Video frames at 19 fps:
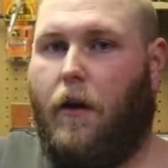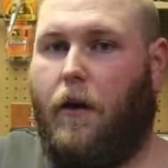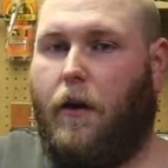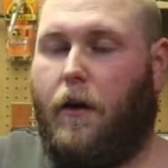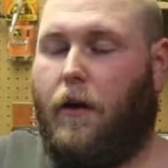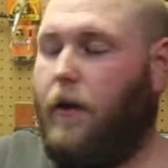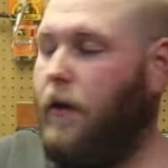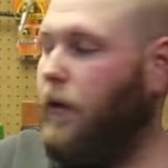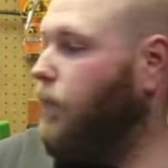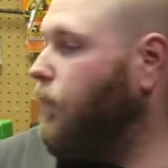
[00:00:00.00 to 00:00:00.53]

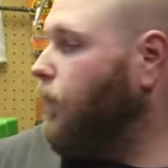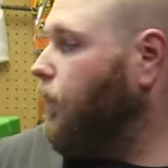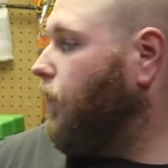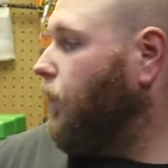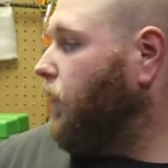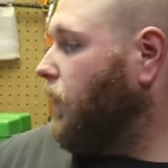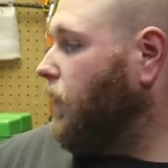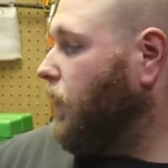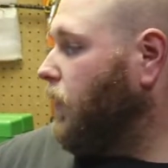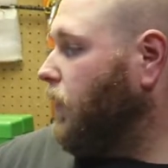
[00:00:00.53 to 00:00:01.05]

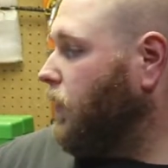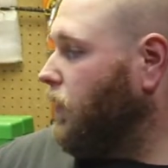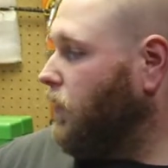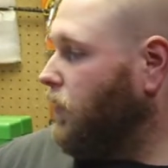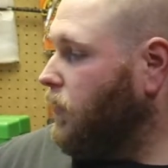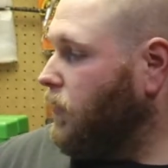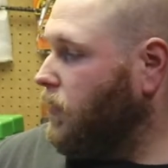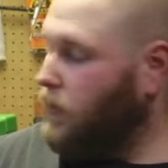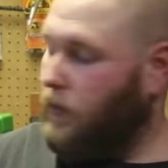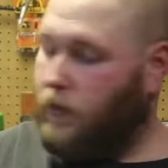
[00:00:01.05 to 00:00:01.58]

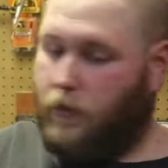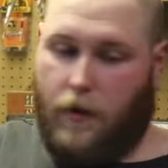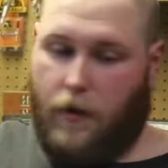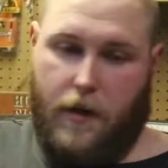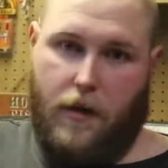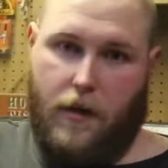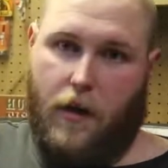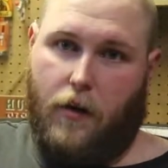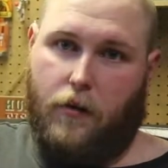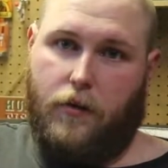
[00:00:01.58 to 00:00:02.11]

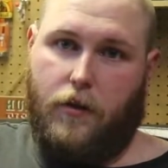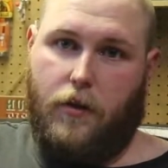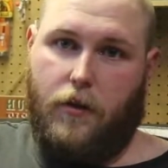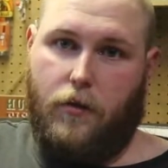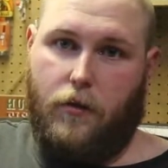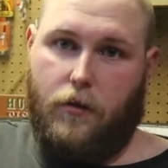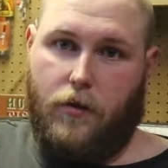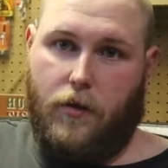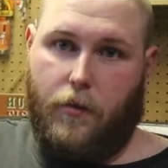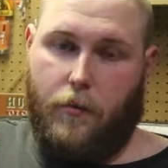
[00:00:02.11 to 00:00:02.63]
right down
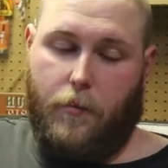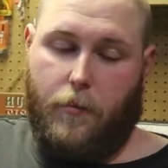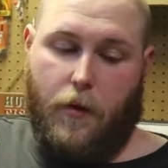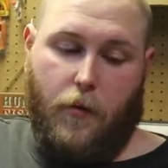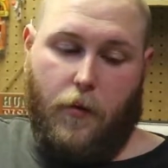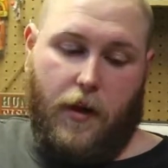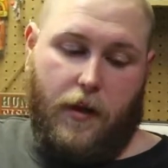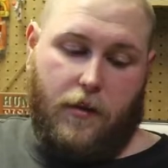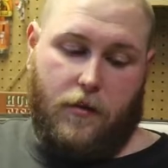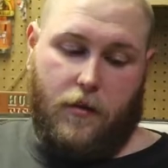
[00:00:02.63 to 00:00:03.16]
to some of my
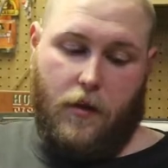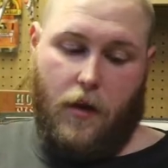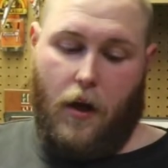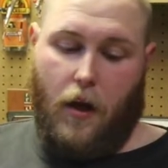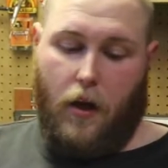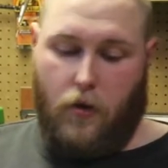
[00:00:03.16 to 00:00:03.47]
weights.